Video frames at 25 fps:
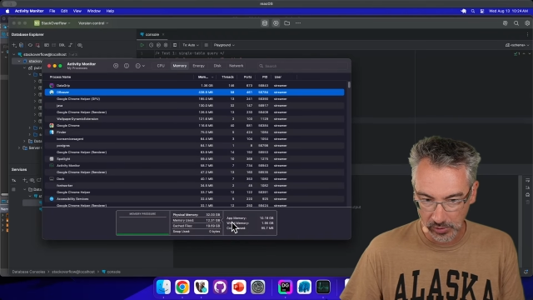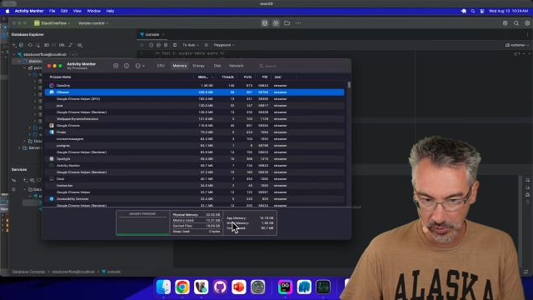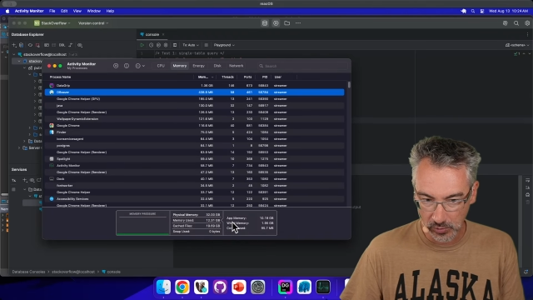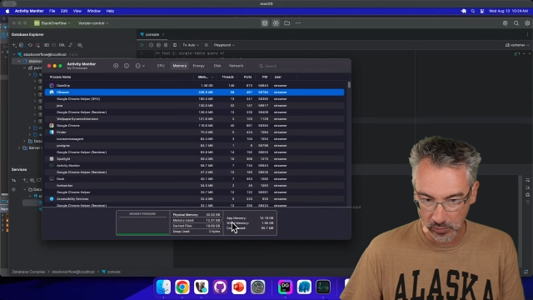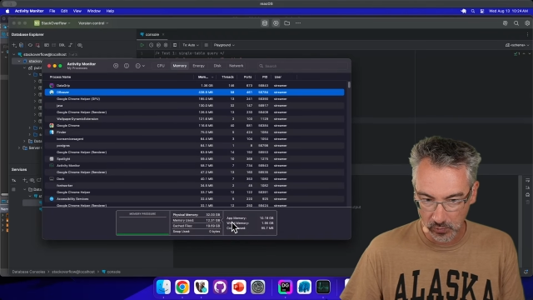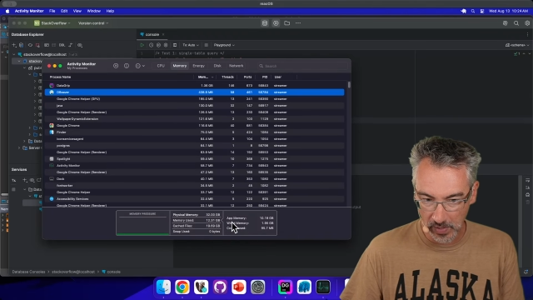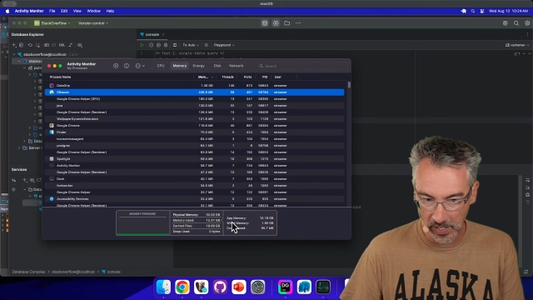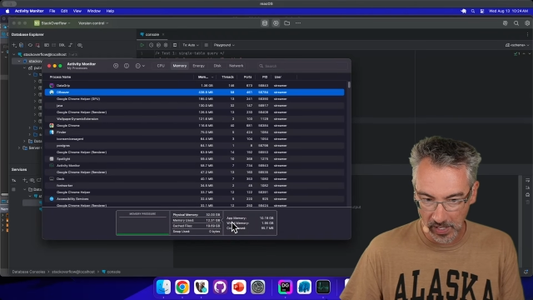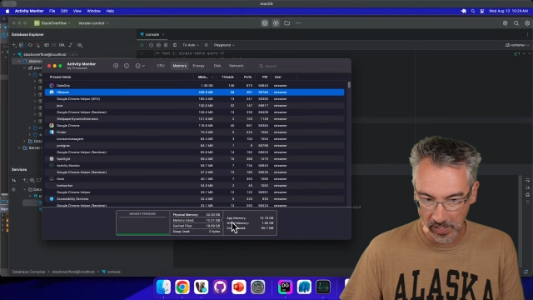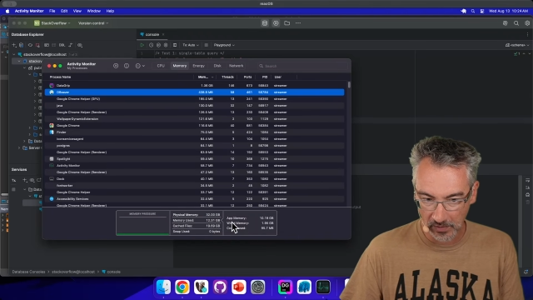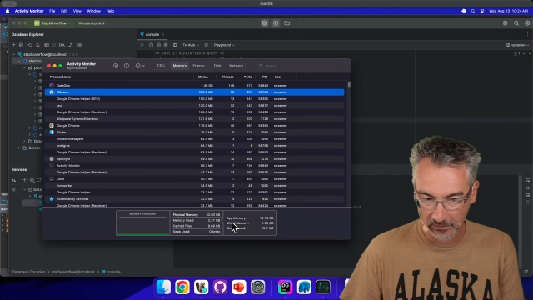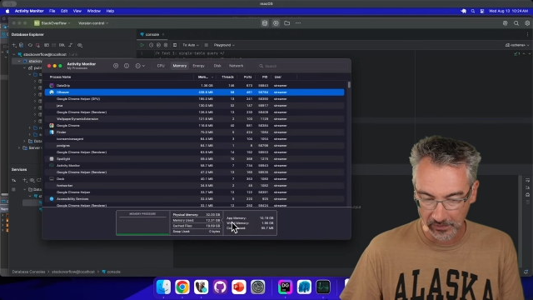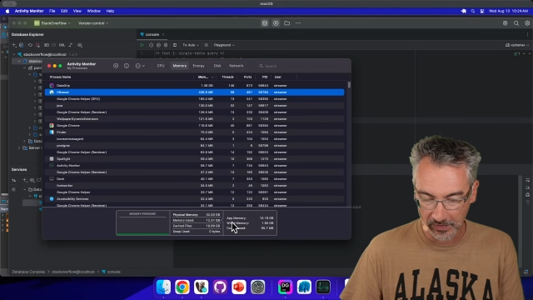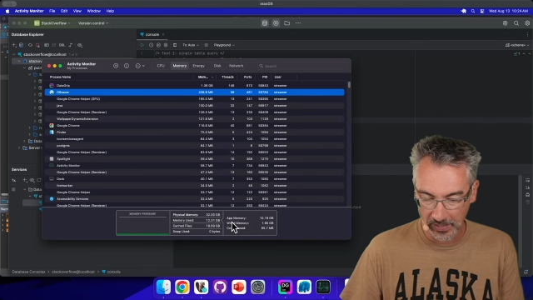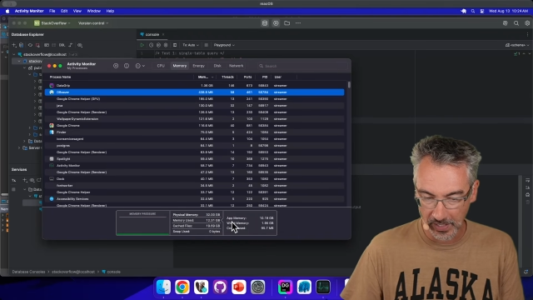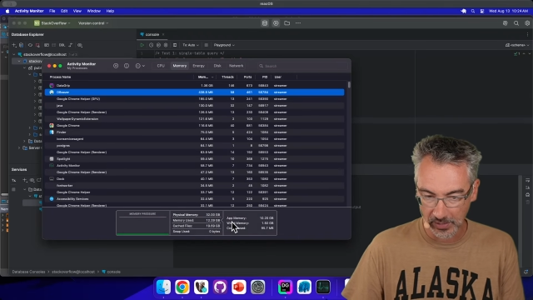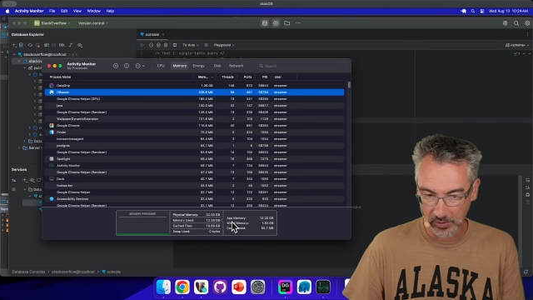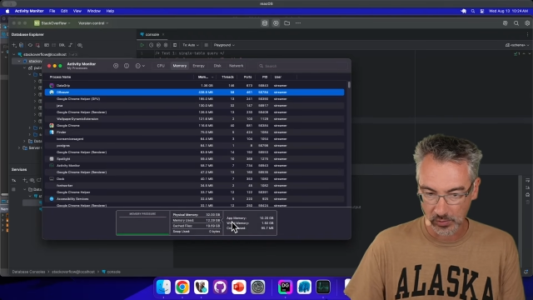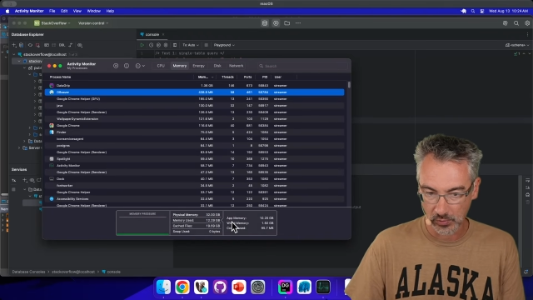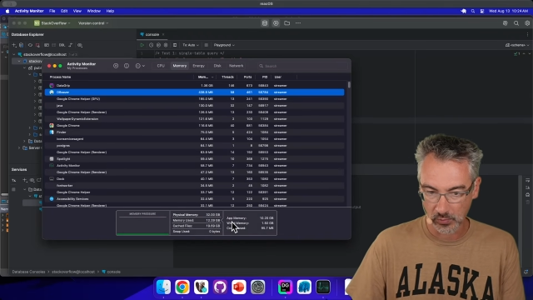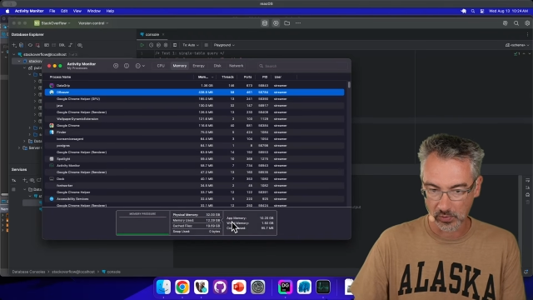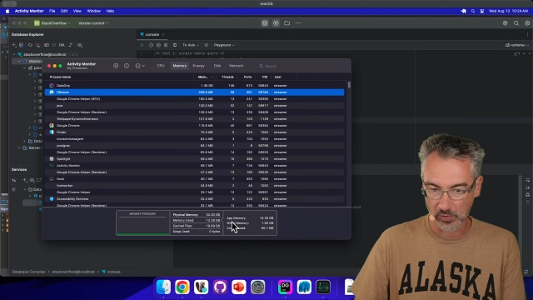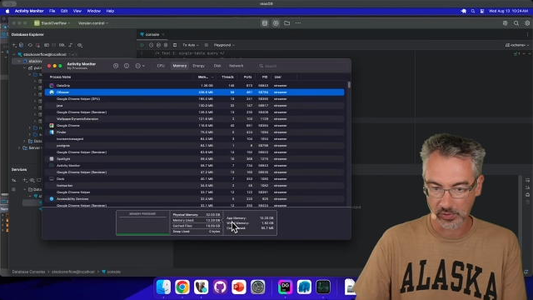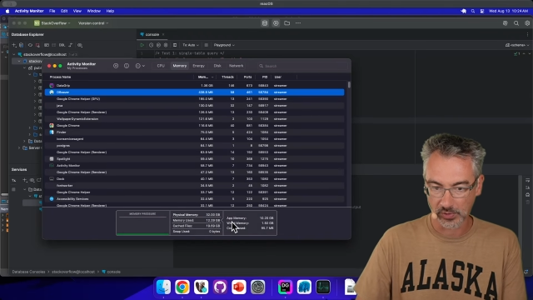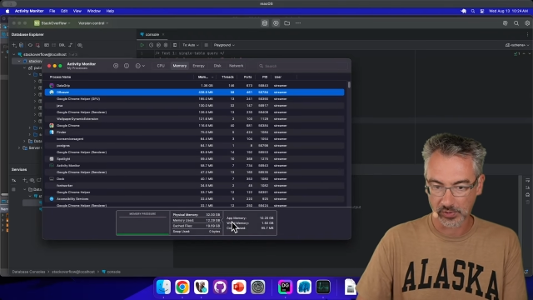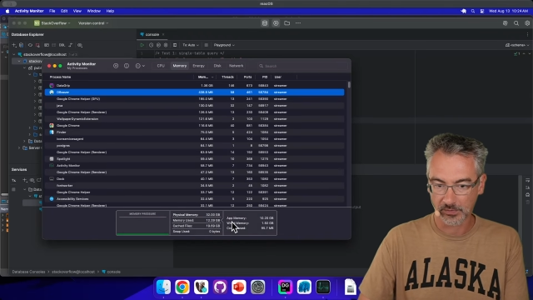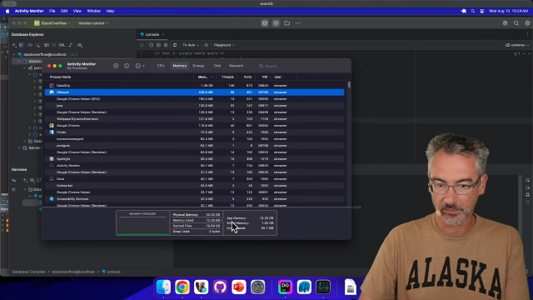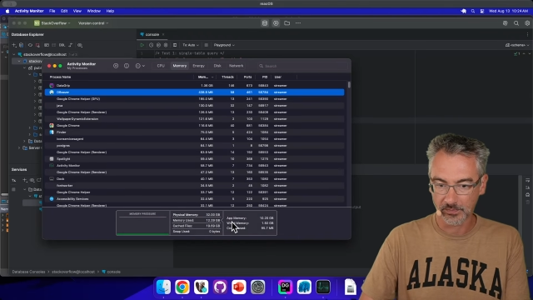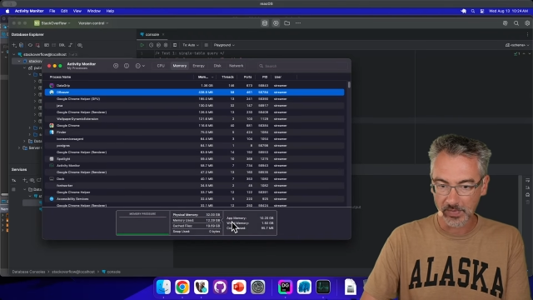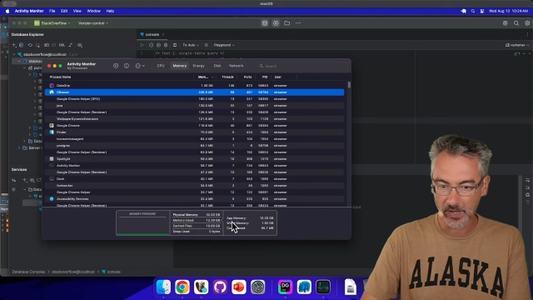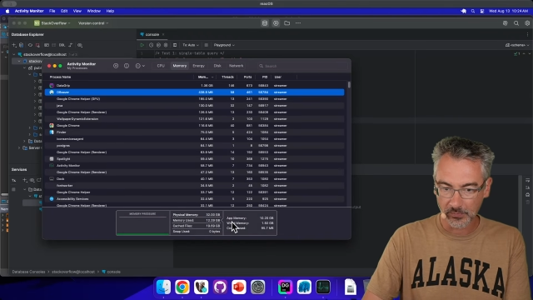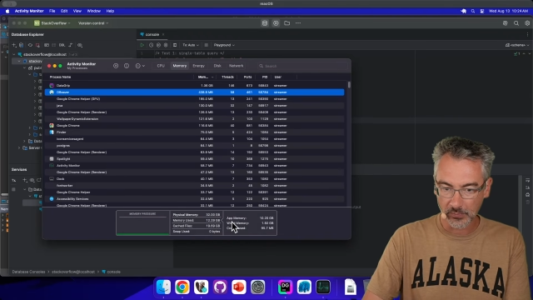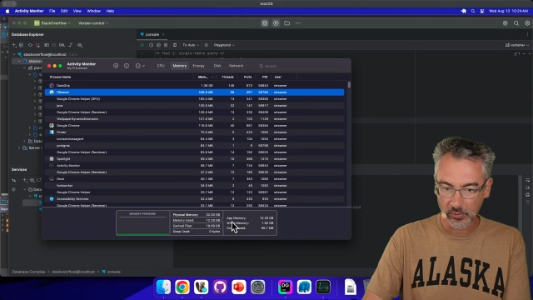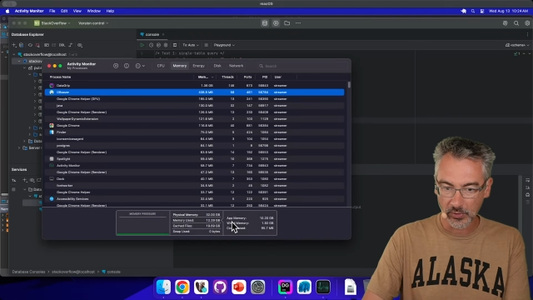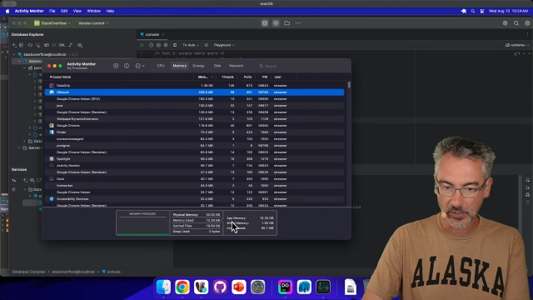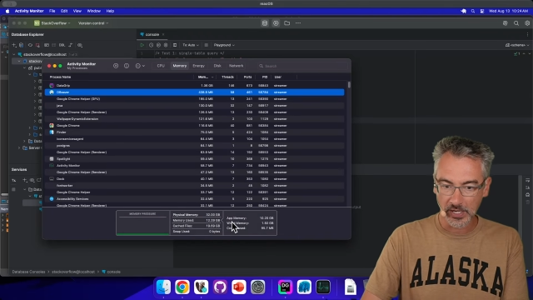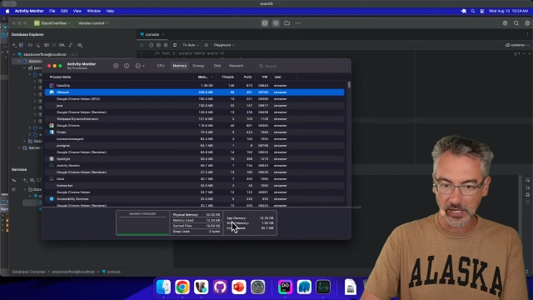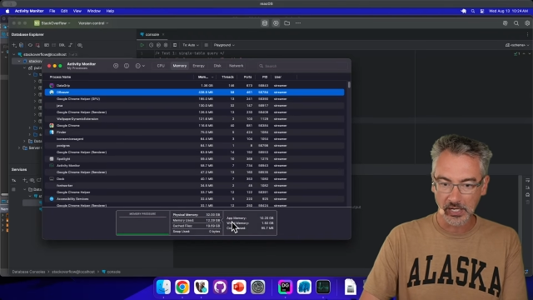12 gigs worth of
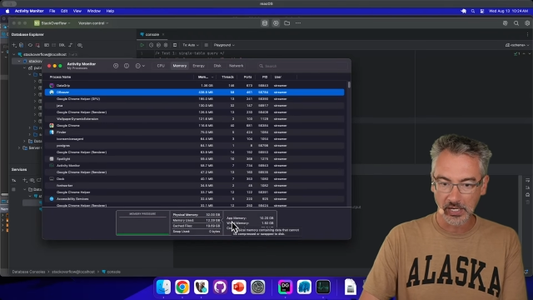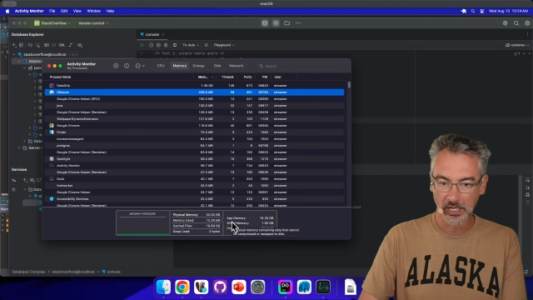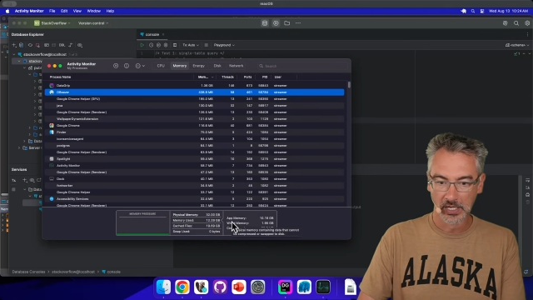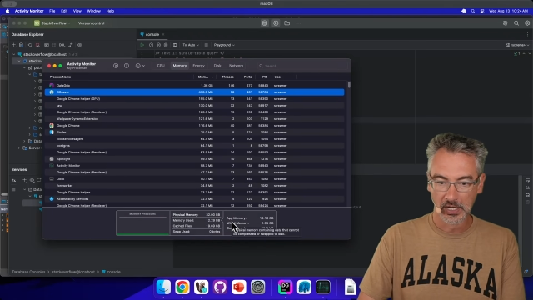memory.